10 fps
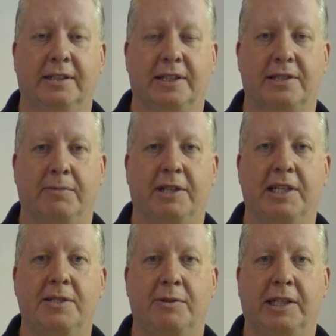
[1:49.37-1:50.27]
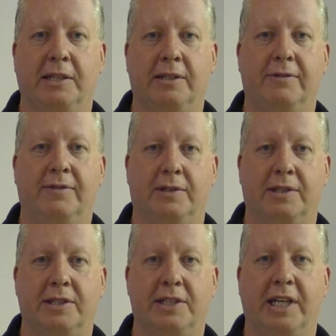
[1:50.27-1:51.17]
There's some things we can look for
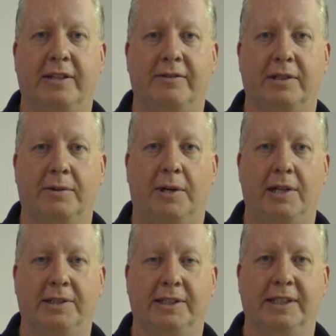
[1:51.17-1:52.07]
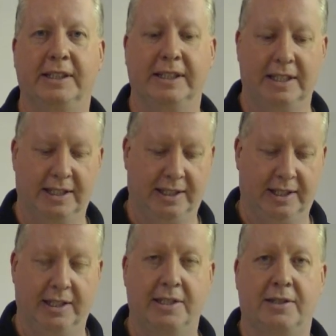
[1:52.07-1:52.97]
to check for the quality.
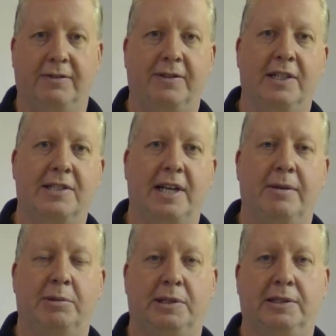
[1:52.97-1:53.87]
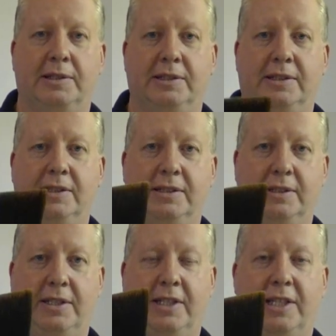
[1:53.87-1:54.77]
So for example,
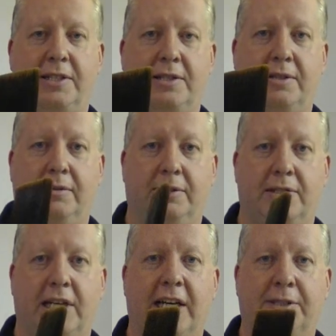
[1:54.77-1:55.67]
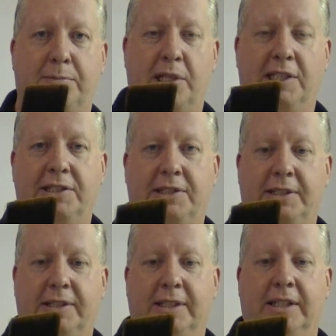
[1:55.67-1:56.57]
this sash brush,
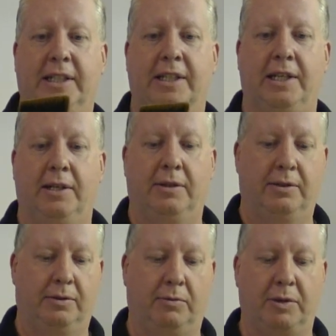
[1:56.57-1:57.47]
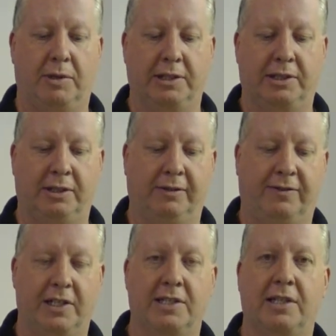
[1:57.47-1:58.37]
we want to
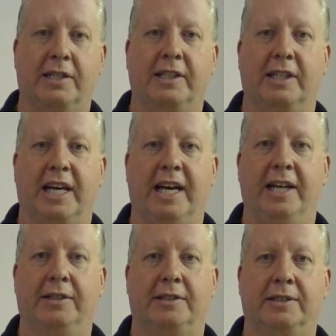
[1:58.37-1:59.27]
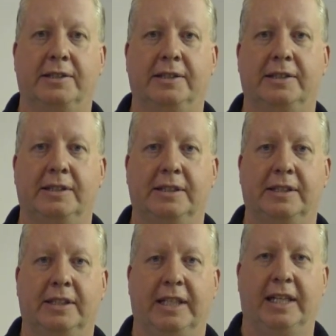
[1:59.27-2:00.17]
first look at the handle,
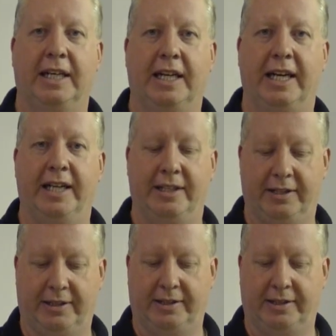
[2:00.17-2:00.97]
and